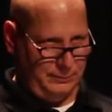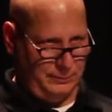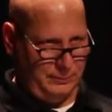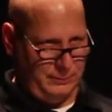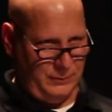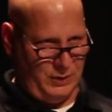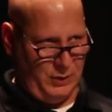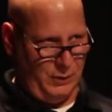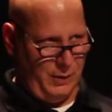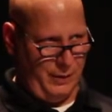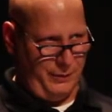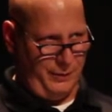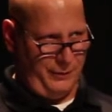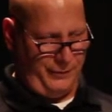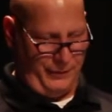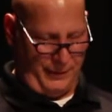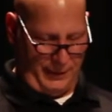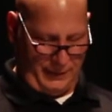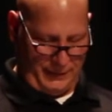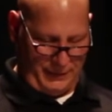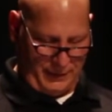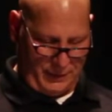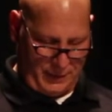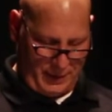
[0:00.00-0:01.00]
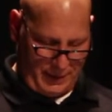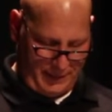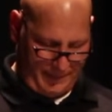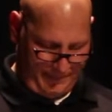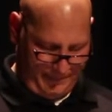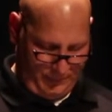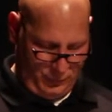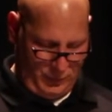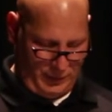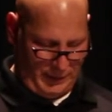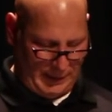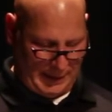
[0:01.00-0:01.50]
or do other things on.
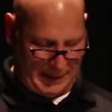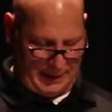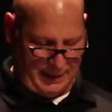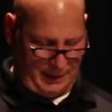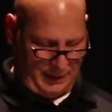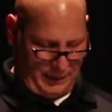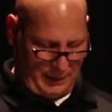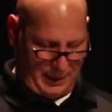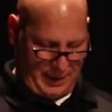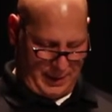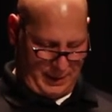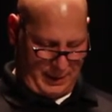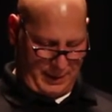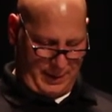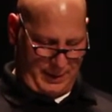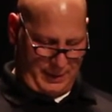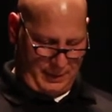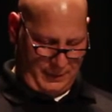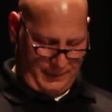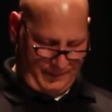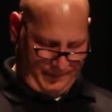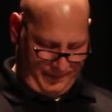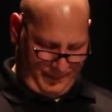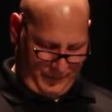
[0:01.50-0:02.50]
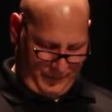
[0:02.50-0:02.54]
We'll get into that later.